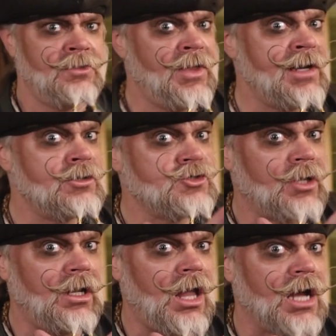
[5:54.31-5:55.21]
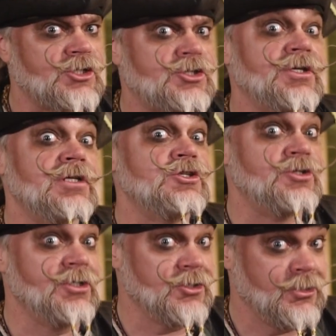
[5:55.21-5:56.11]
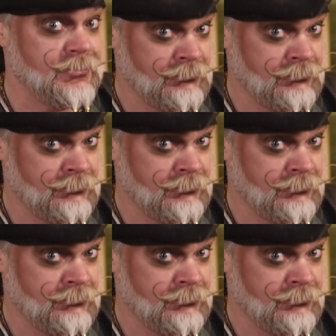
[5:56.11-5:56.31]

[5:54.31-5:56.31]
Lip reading: There's a lot to consider.